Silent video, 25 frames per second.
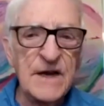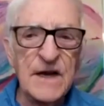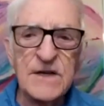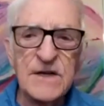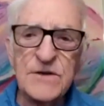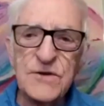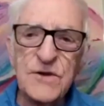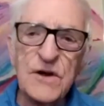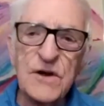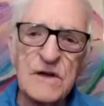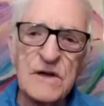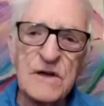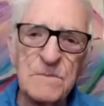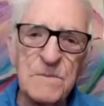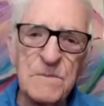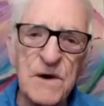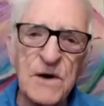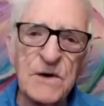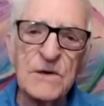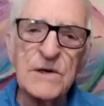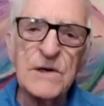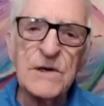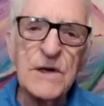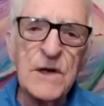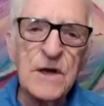I talk
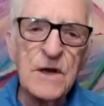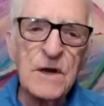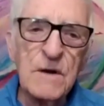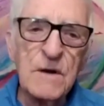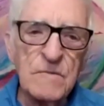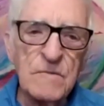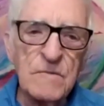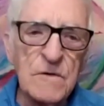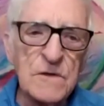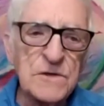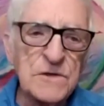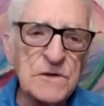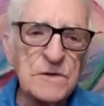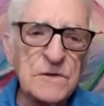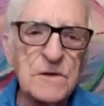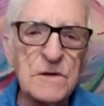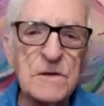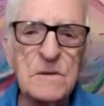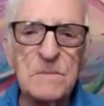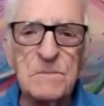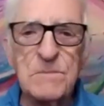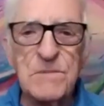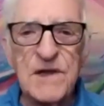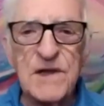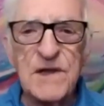about
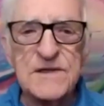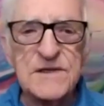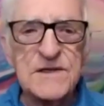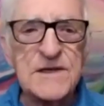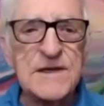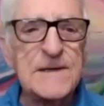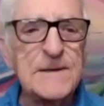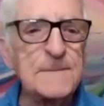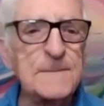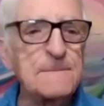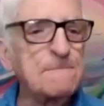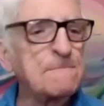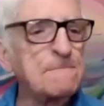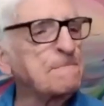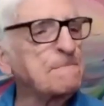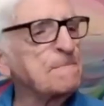original blessing.